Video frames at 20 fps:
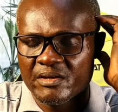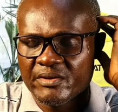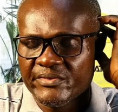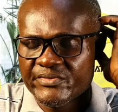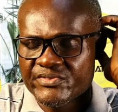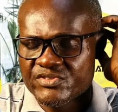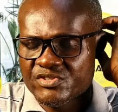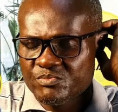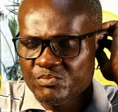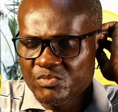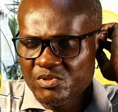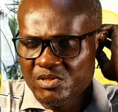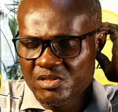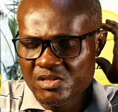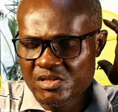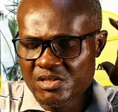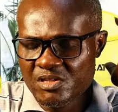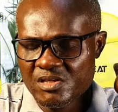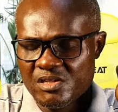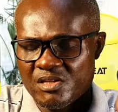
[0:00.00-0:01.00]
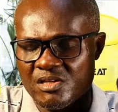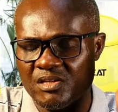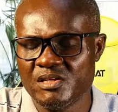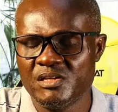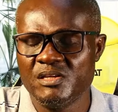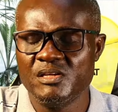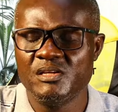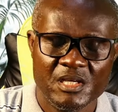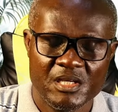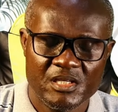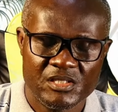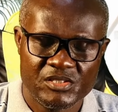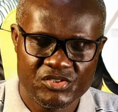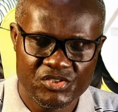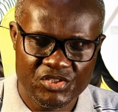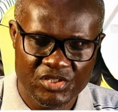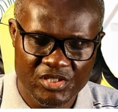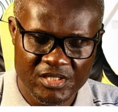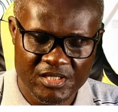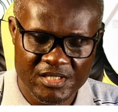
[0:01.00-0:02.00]
loves me.
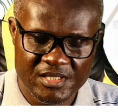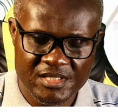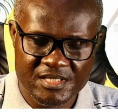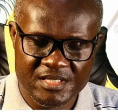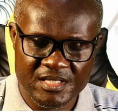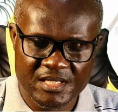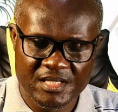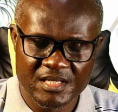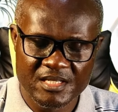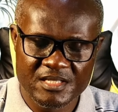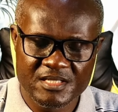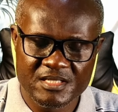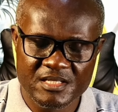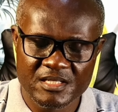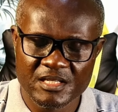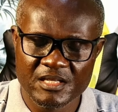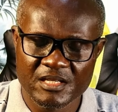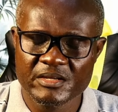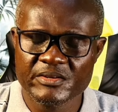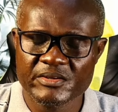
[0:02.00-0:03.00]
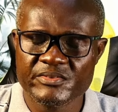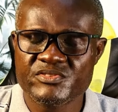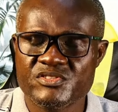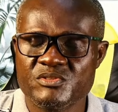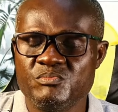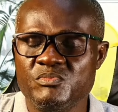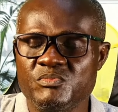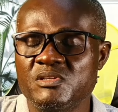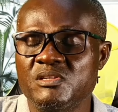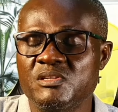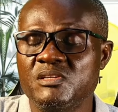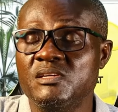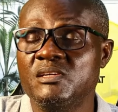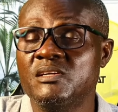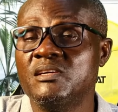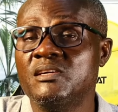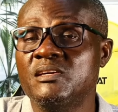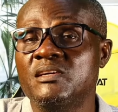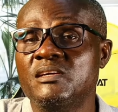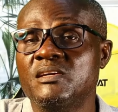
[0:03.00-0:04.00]
Jesus loves
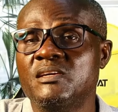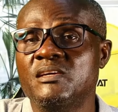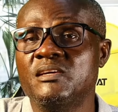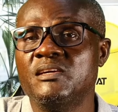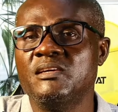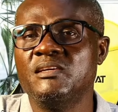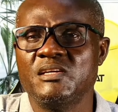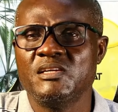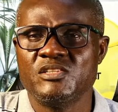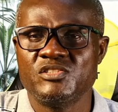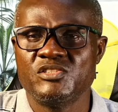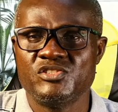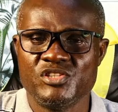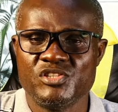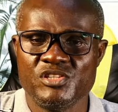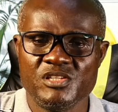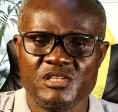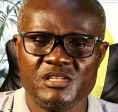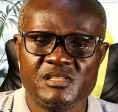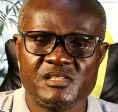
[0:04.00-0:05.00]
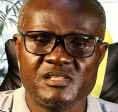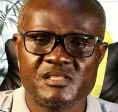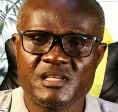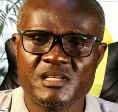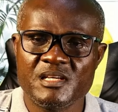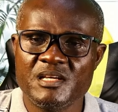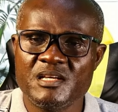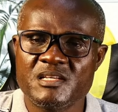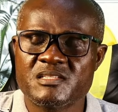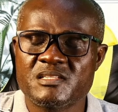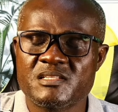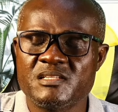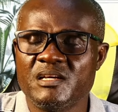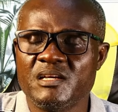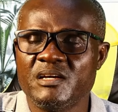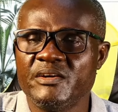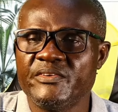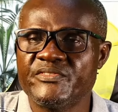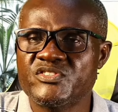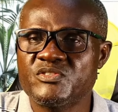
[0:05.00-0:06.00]
me. Jesus
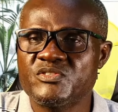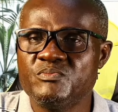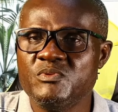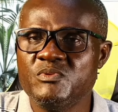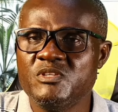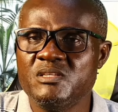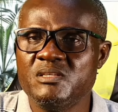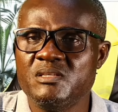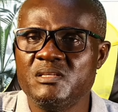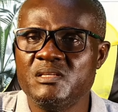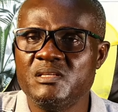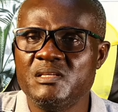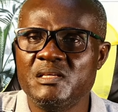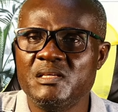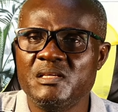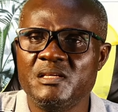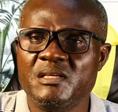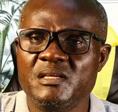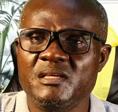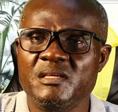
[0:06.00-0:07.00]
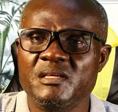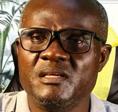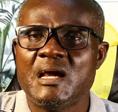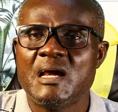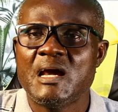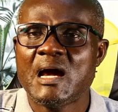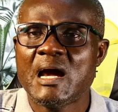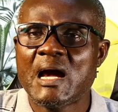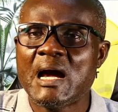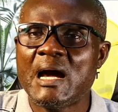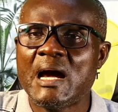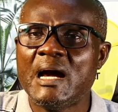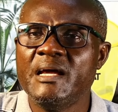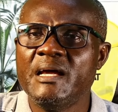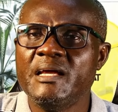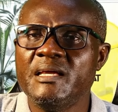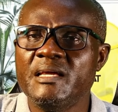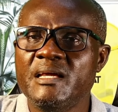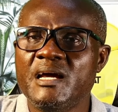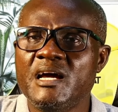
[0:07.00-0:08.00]
loves me. I
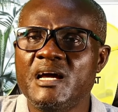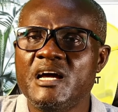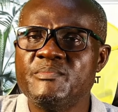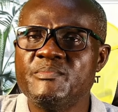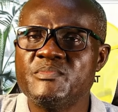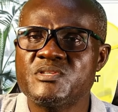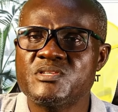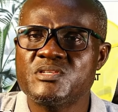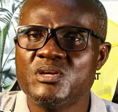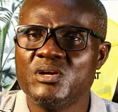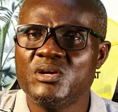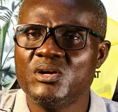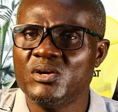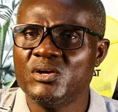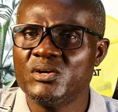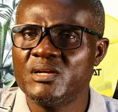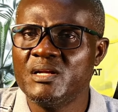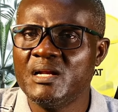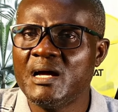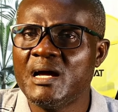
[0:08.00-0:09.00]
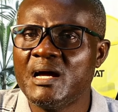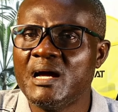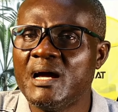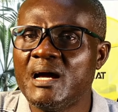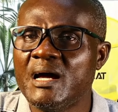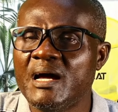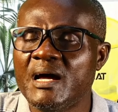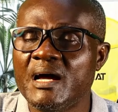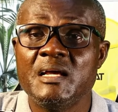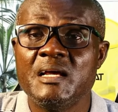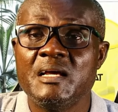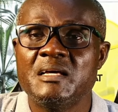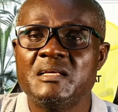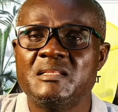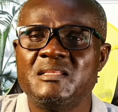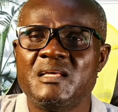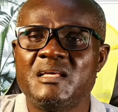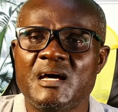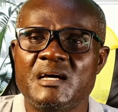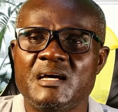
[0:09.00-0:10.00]
am so glad
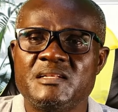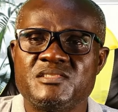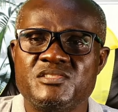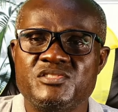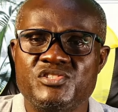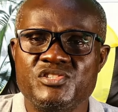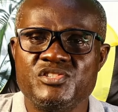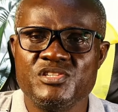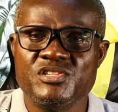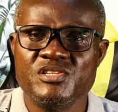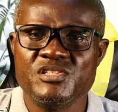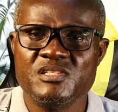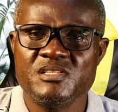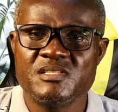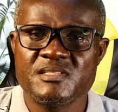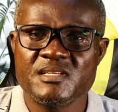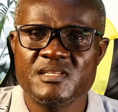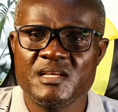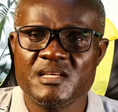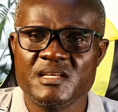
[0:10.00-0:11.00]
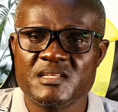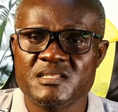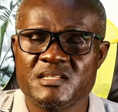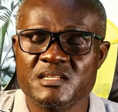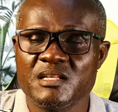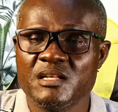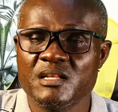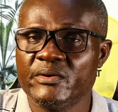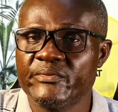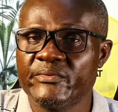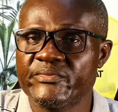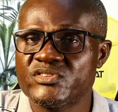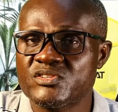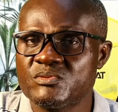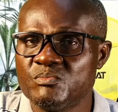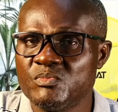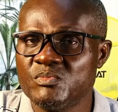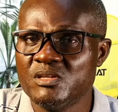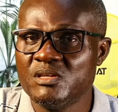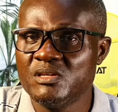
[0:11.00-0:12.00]
that Jesus loves
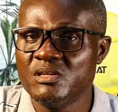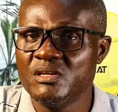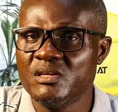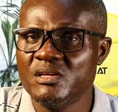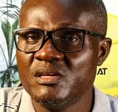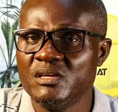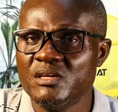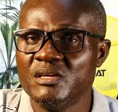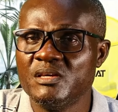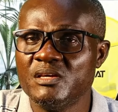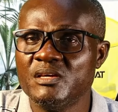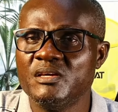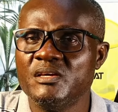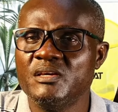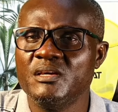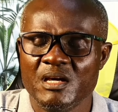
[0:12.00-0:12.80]
me.